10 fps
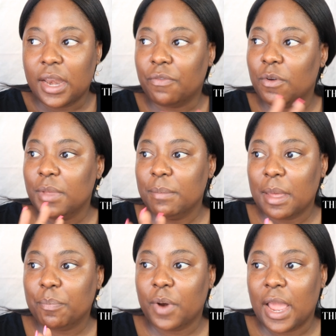Now for me,
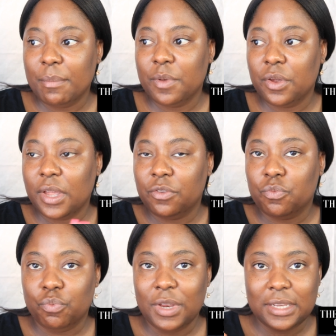my primer,
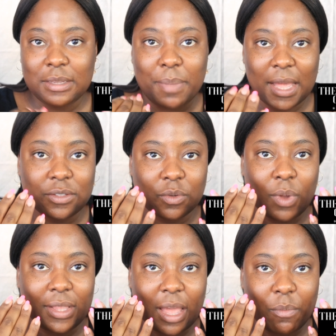it really depends on
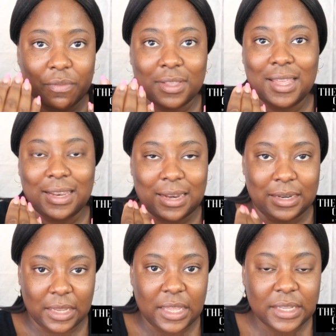what time of the day that
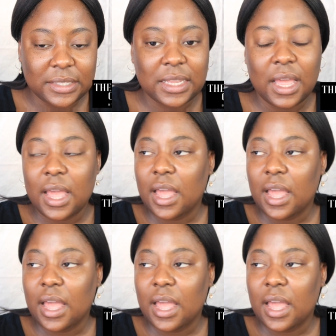it is.